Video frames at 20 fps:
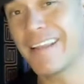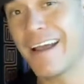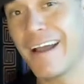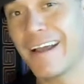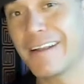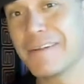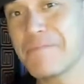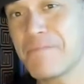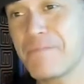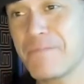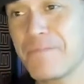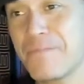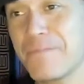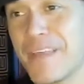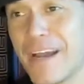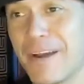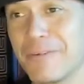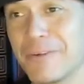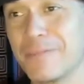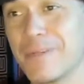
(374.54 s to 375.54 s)
that
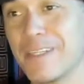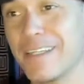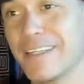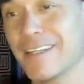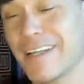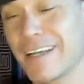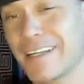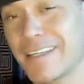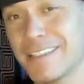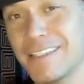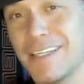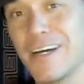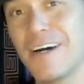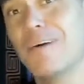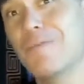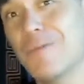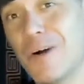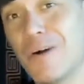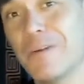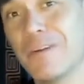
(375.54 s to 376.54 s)
would be like a
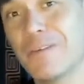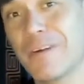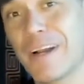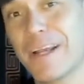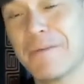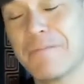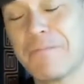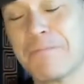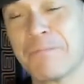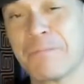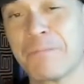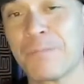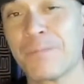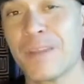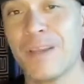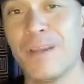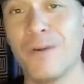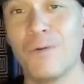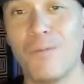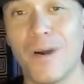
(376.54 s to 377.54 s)
duh moment, right?
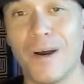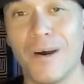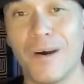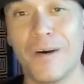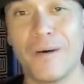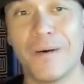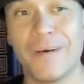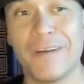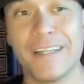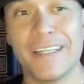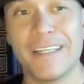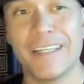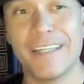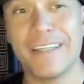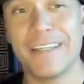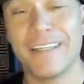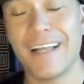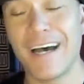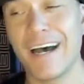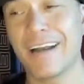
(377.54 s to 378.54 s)
Well,
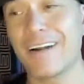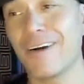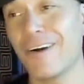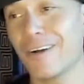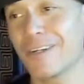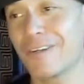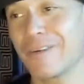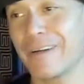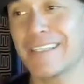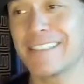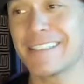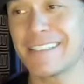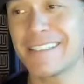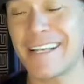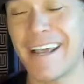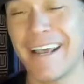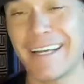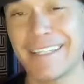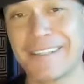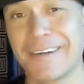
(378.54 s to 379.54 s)
not all Craigslist
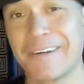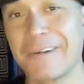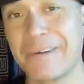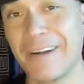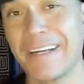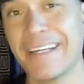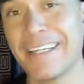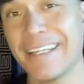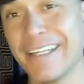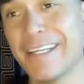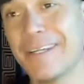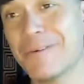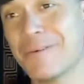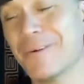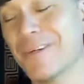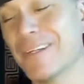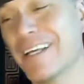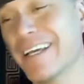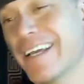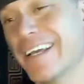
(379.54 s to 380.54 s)
ads are created
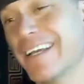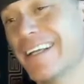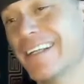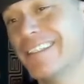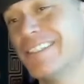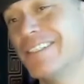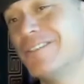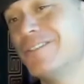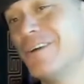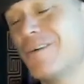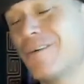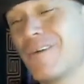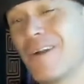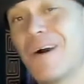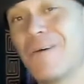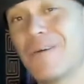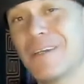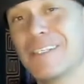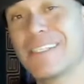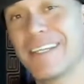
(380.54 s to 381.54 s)
equal, and you don't
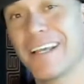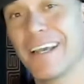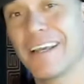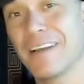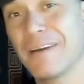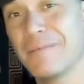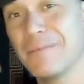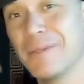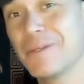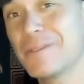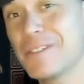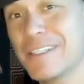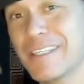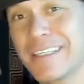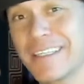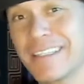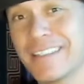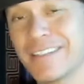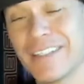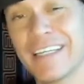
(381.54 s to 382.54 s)
always get a
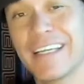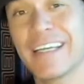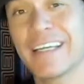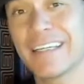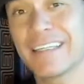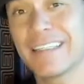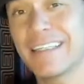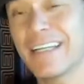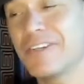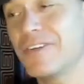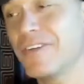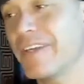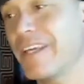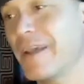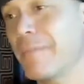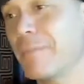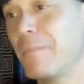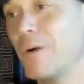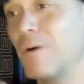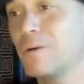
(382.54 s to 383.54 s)
music link. Now, you
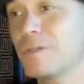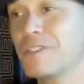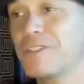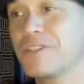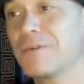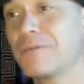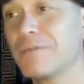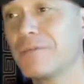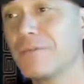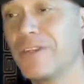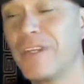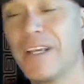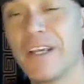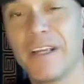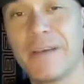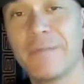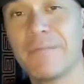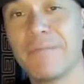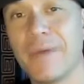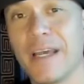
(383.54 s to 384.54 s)
can't
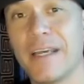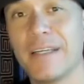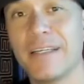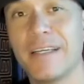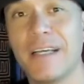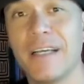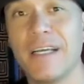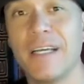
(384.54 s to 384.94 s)
embed